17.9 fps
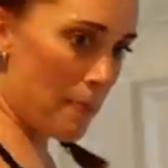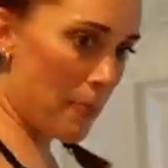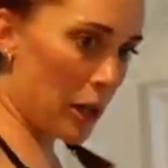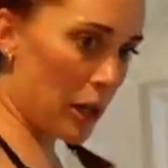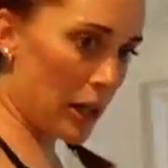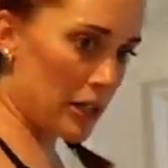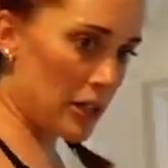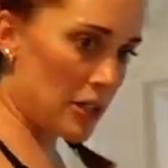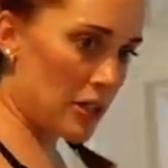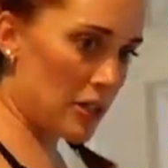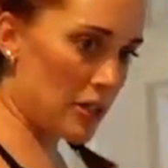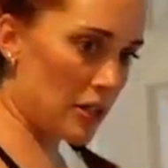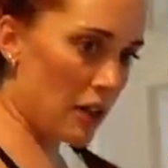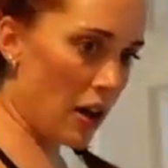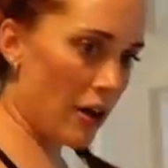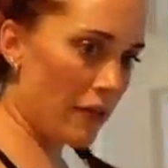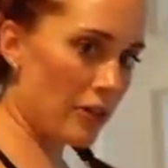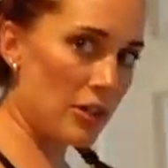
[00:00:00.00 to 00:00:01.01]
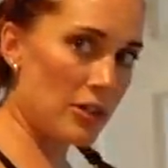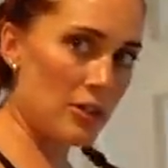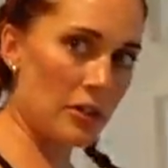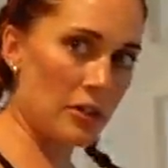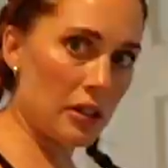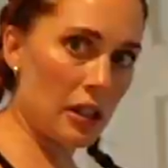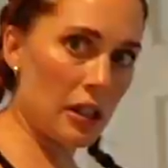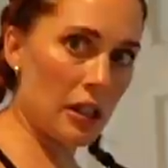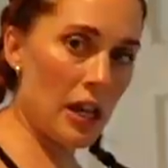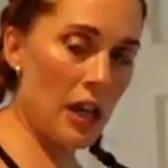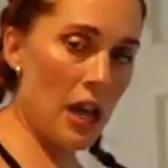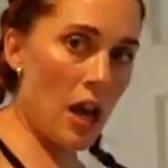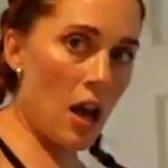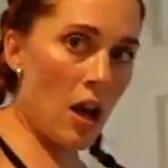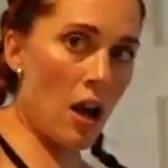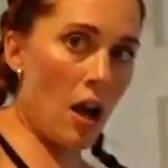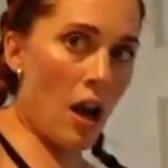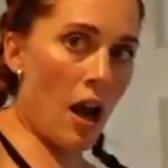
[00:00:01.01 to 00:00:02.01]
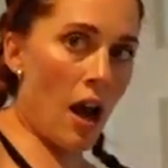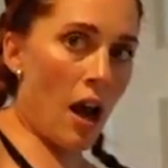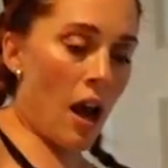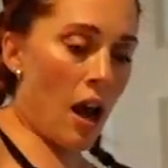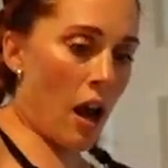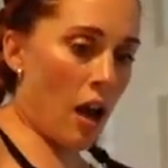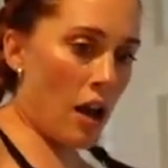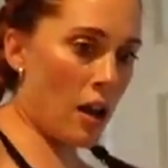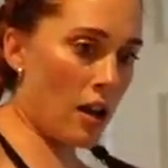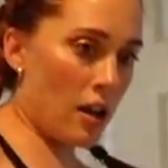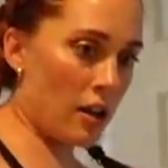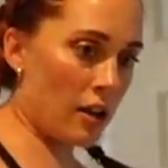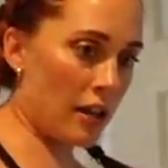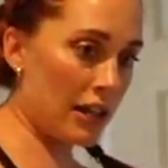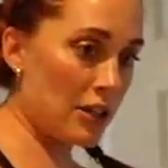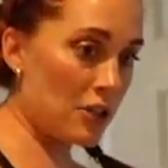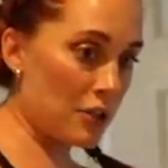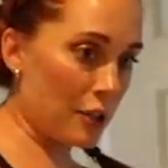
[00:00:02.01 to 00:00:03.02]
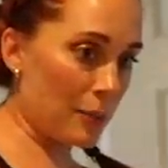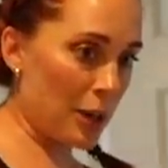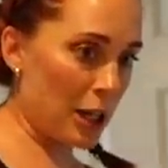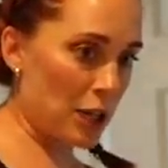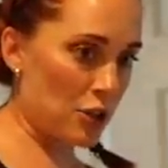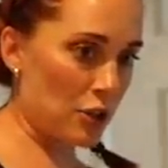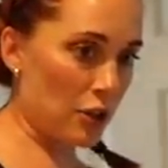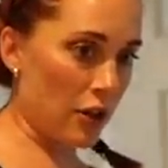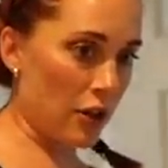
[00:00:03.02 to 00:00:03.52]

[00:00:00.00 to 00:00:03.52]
but obviously, insert picture